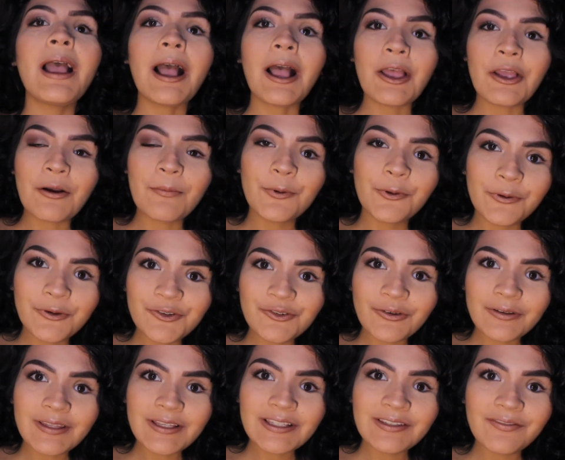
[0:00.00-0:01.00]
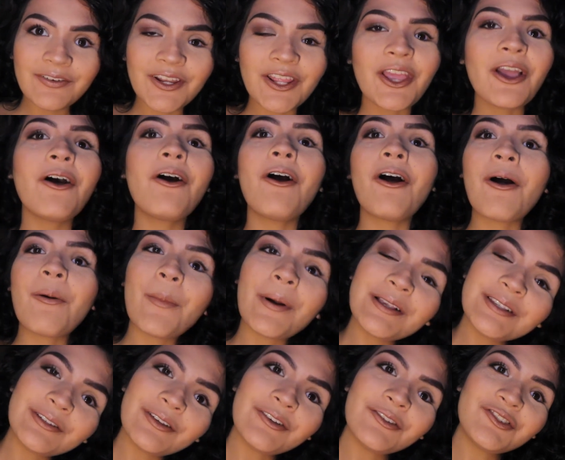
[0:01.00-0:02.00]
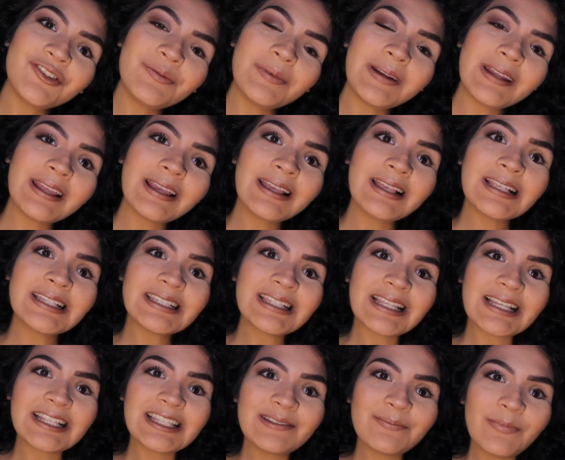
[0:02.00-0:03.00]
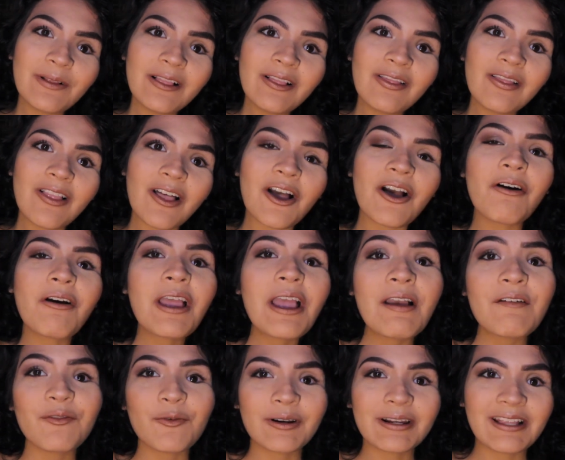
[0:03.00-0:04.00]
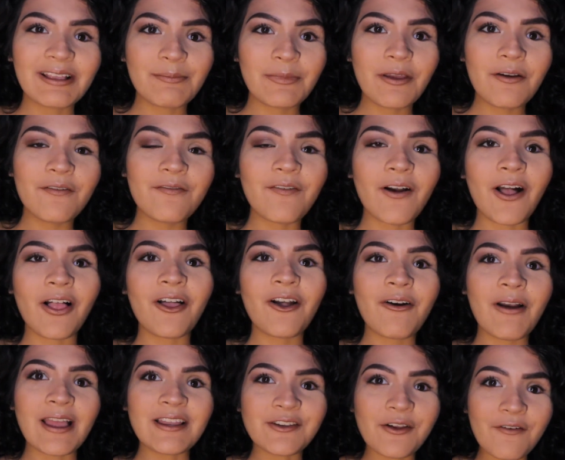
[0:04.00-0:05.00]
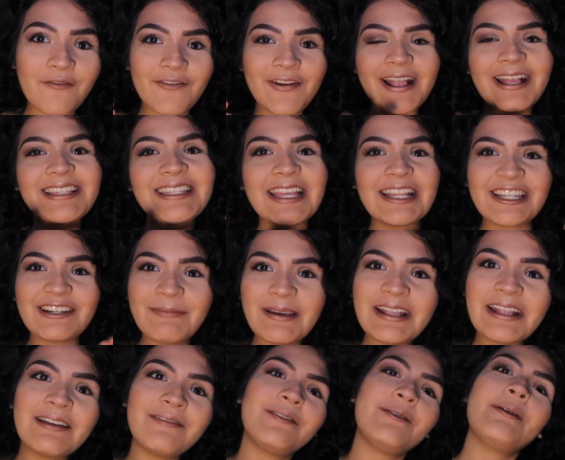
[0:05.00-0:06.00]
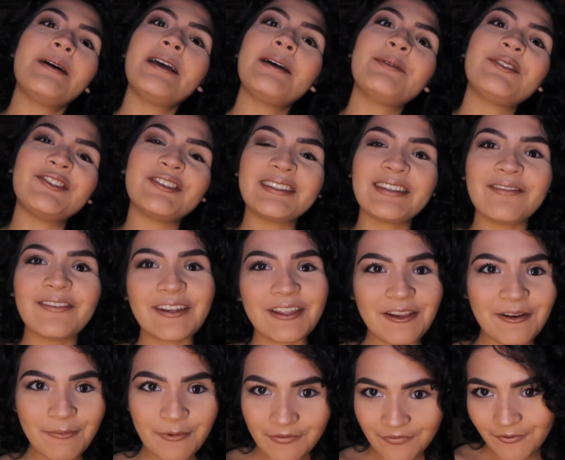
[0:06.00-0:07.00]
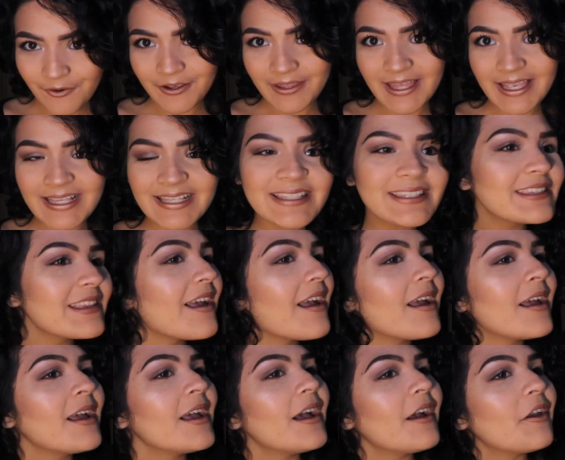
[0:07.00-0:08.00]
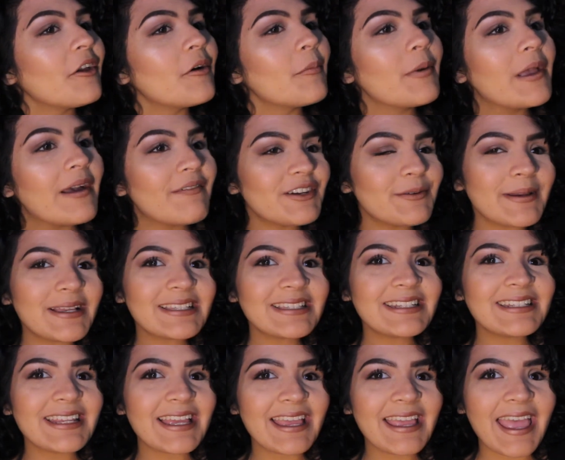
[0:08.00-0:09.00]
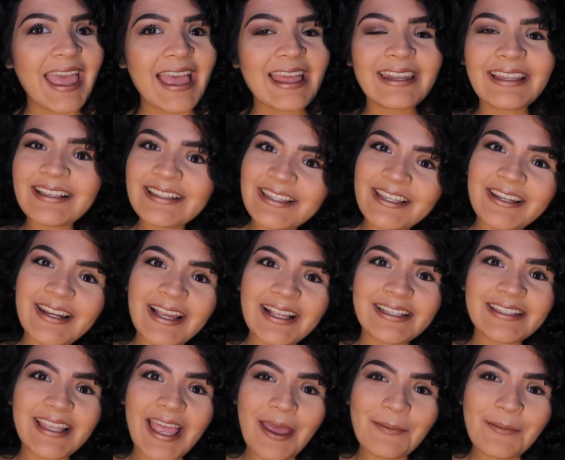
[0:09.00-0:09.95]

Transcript: I hope you enjoyed this video. All my social media is linked below if you want to give me a follow, and don't forget to enter my giveaway, which is the video before this. I hope you have an amazing day, and I'll see you next